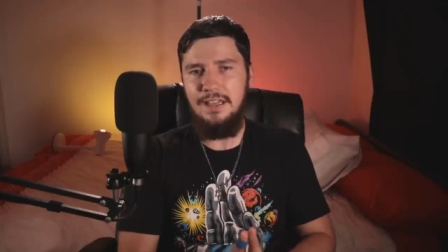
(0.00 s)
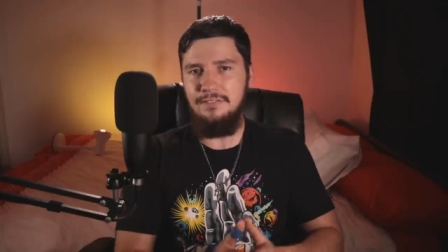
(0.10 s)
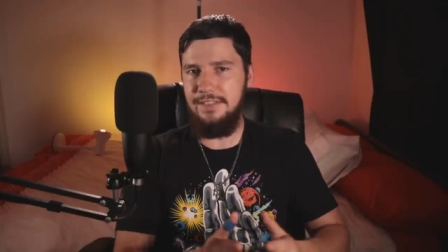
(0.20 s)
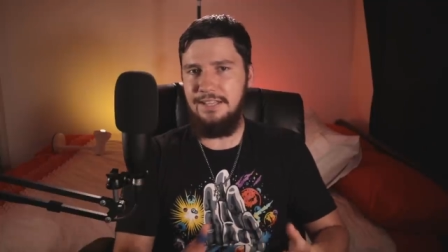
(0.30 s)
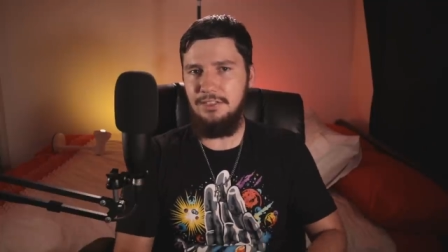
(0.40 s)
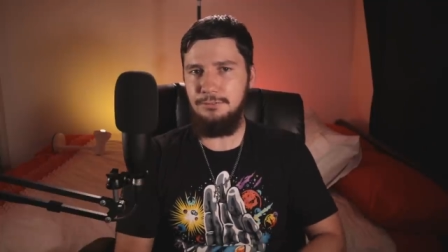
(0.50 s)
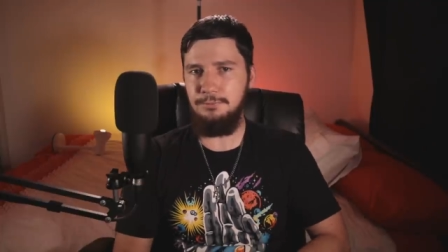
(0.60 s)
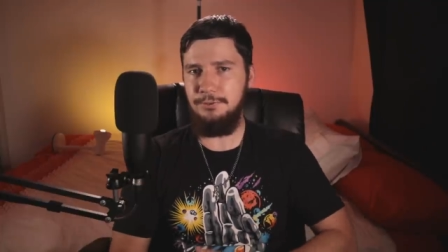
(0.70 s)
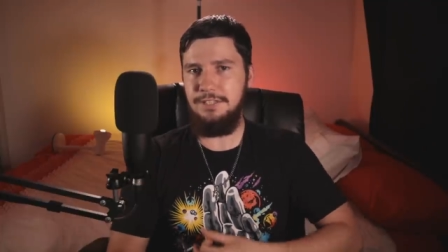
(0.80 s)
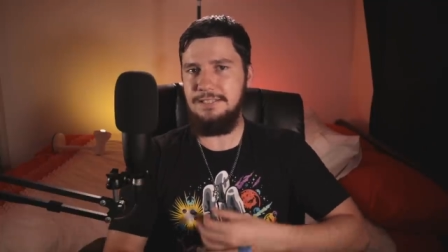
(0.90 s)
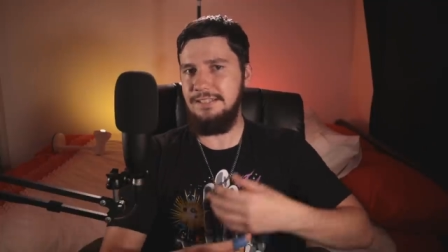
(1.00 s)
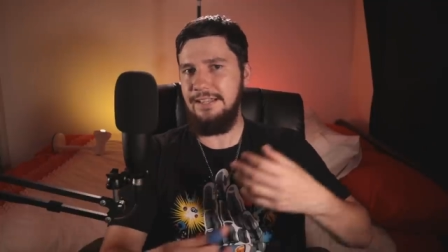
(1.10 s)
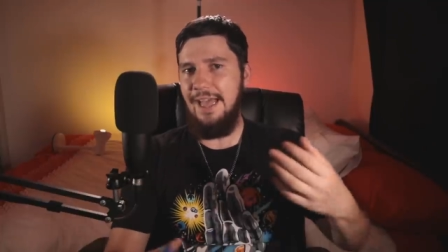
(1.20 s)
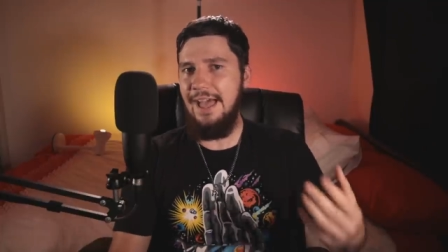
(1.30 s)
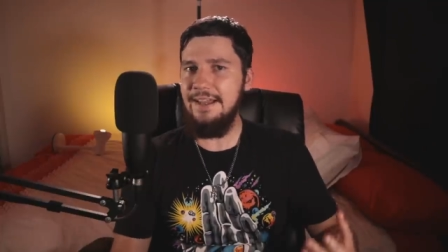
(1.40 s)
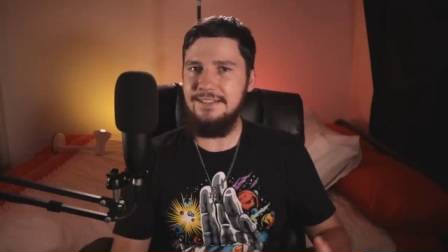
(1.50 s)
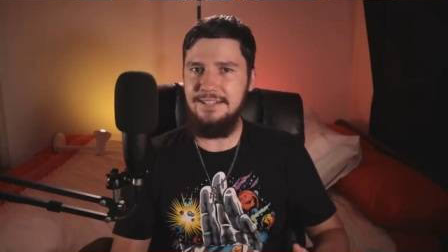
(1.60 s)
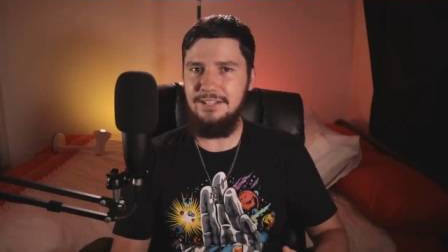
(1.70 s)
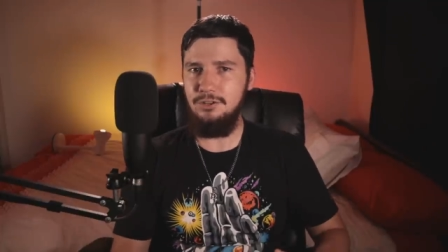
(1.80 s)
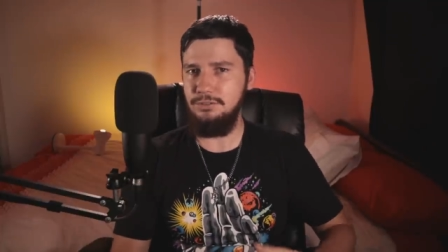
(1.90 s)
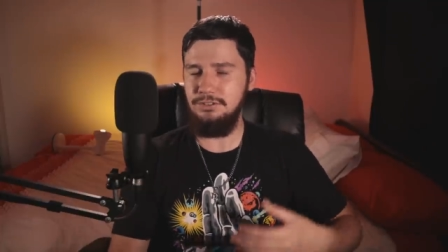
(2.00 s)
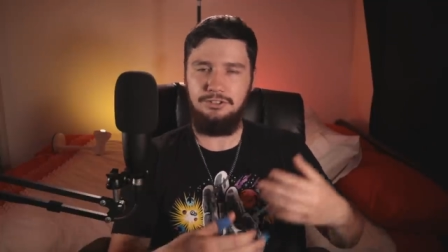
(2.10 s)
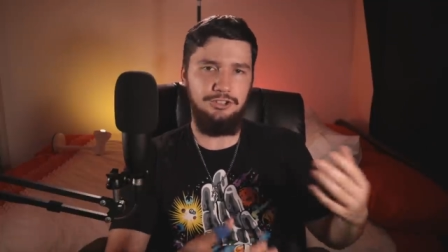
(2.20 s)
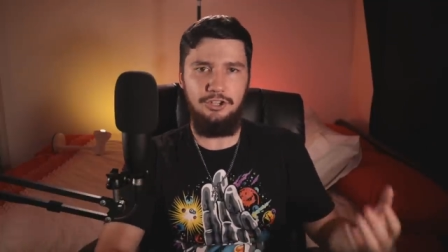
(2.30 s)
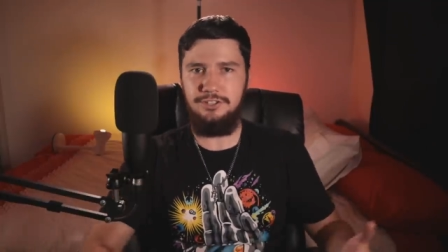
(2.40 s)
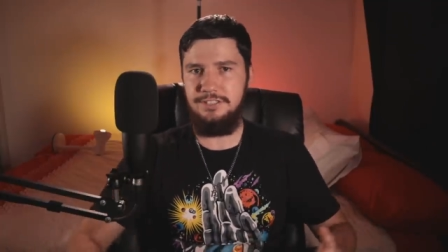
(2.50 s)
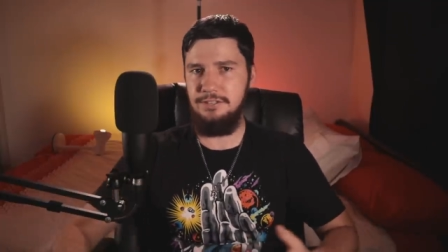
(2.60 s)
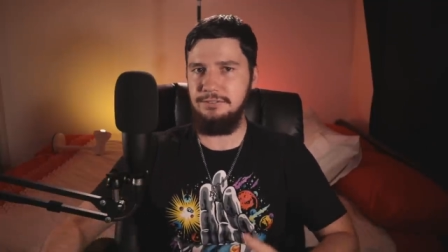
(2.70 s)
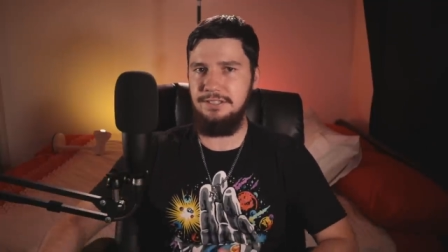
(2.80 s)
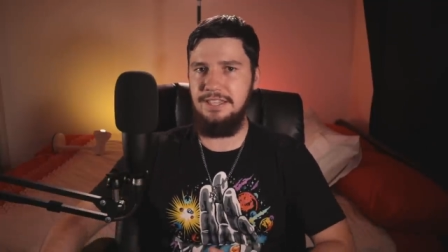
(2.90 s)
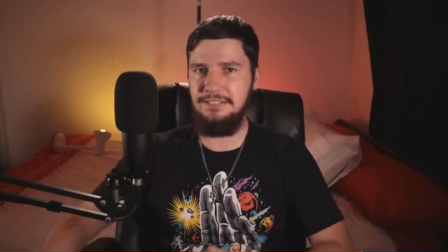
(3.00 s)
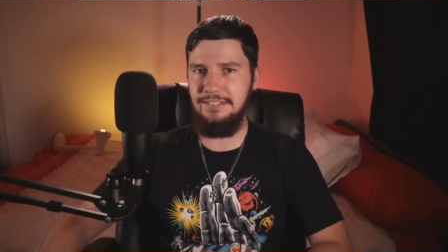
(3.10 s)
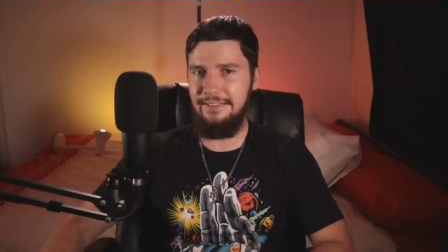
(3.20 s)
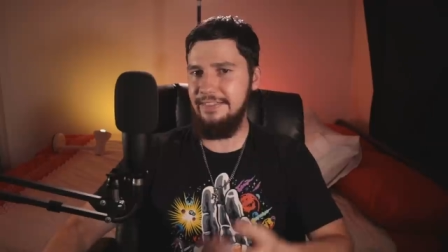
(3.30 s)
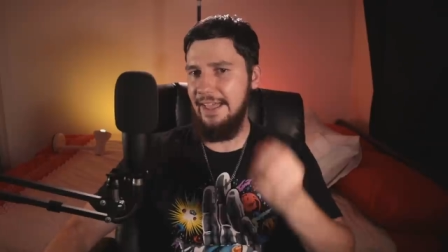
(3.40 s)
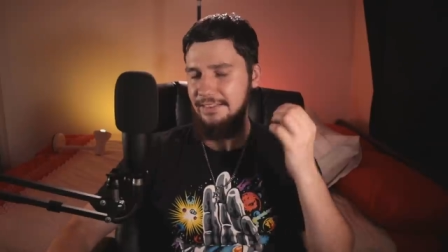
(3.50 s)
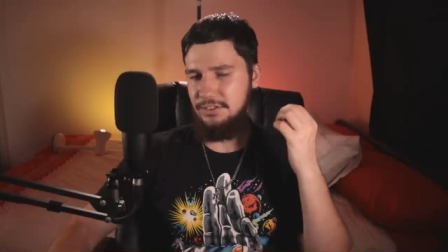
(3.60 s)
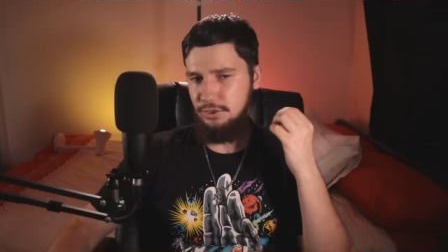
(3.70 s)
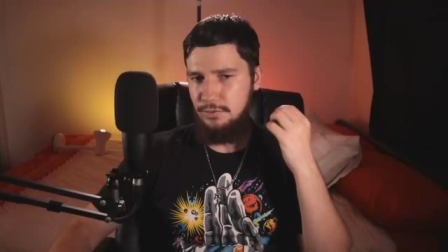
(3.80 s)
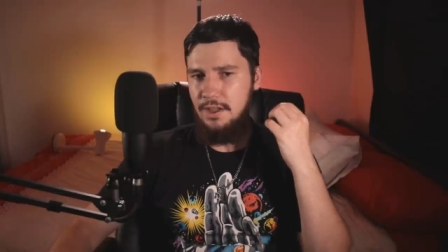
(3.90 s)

They get through things like ad deals and search deals and things like that. So,